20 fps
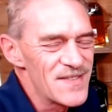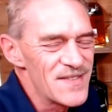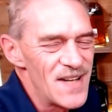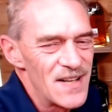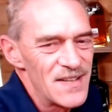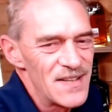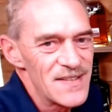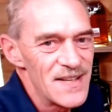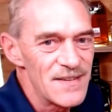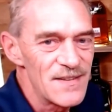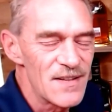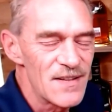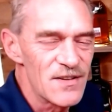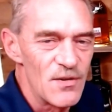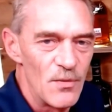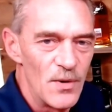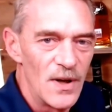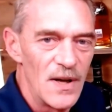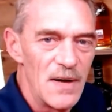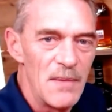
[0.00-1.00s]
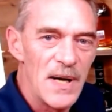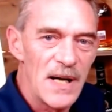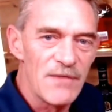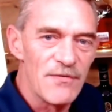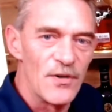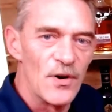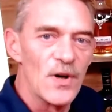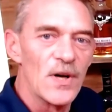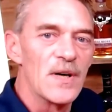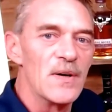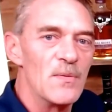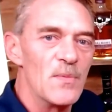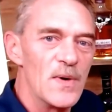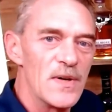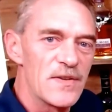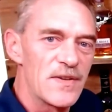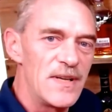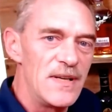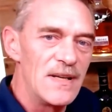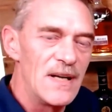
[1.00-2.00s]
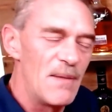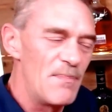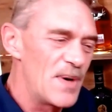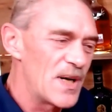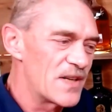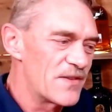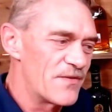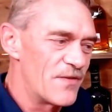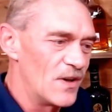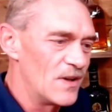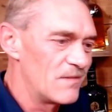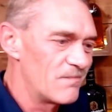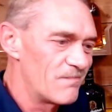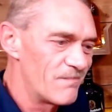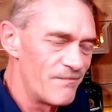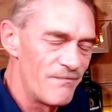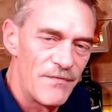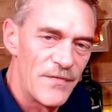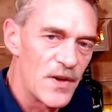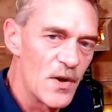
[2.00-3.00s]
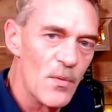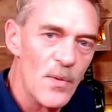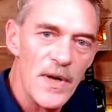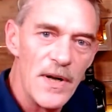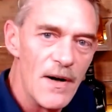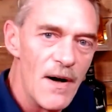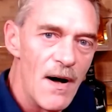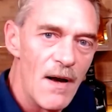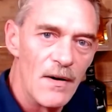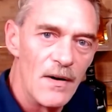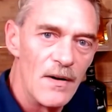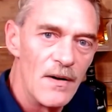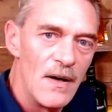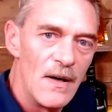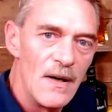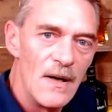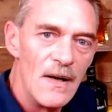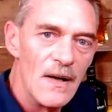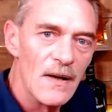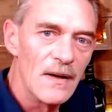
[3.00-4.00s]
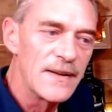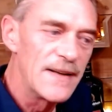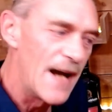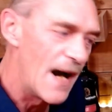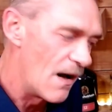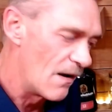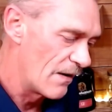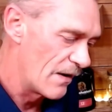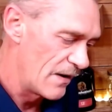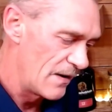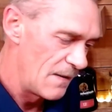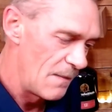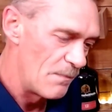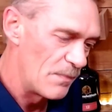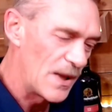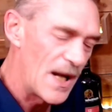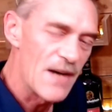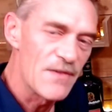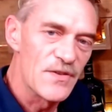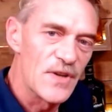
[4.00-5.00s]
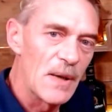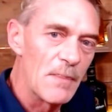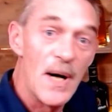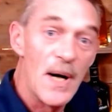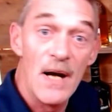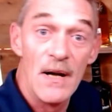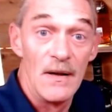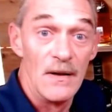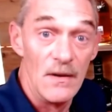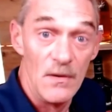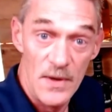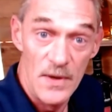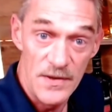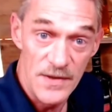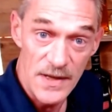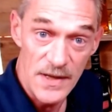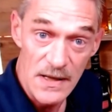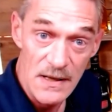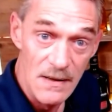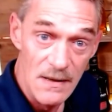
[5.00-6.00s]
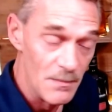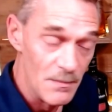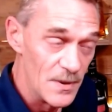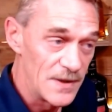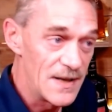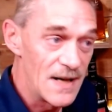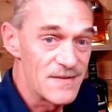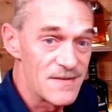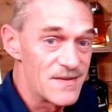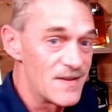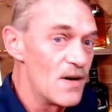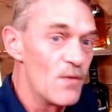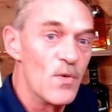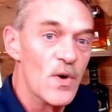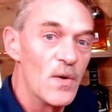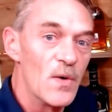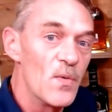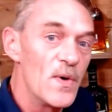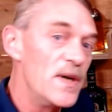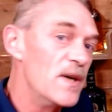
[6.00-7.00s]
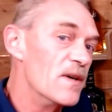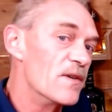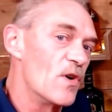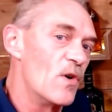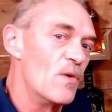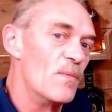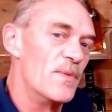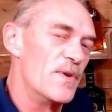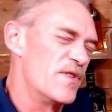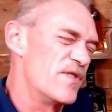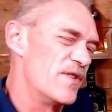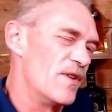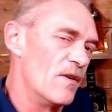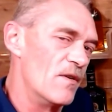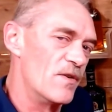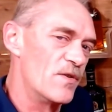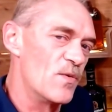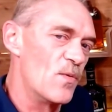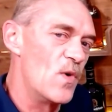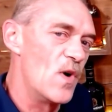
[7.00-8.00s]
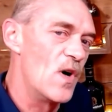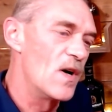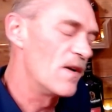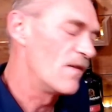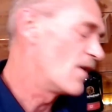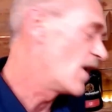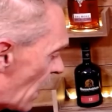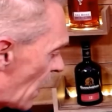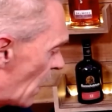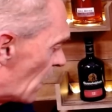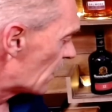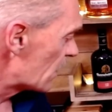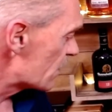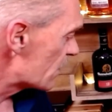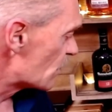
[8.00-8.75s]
doesn't really make for a good whiskey. That makes for a $20 gallon plastic bottle of whiskey, but that's not what we as home distillers want, right? Let's look